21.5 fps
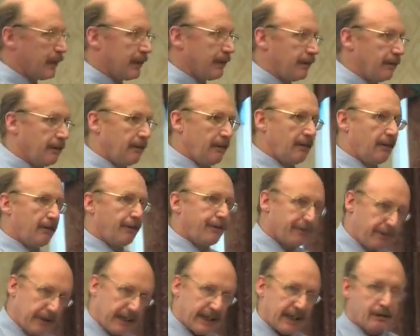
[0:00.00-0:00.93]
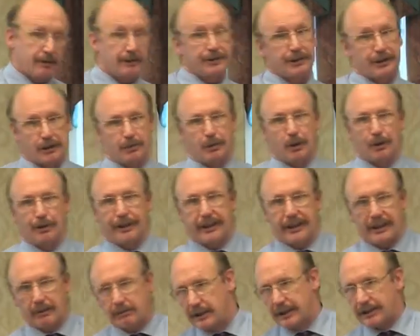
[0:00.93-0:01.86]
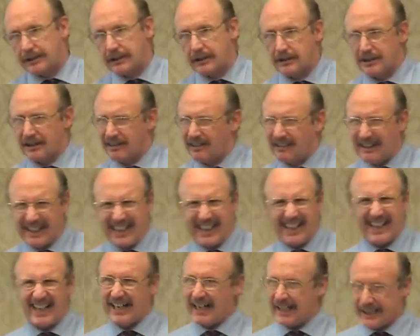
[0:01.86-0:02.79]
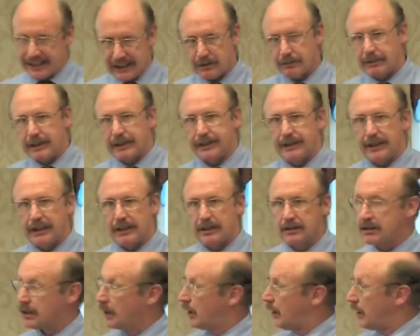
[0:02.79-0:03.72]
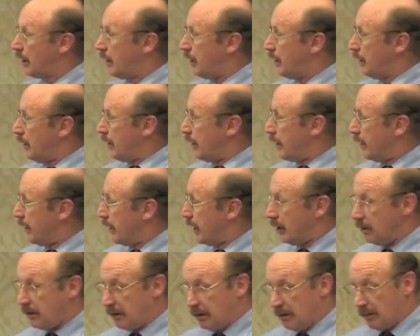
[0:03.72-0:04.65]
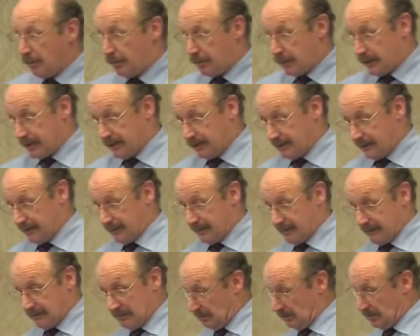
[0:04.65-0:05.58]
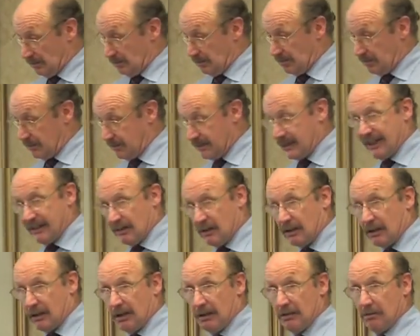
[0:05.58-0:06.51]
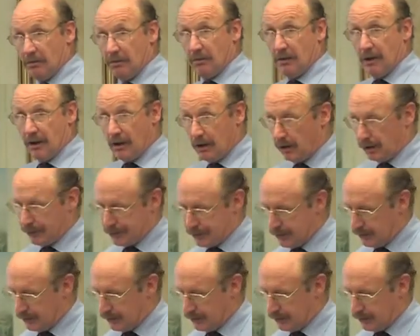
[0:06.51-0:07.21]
I've just spent 3 hours this morning in meetings, and I hate meetings. But there are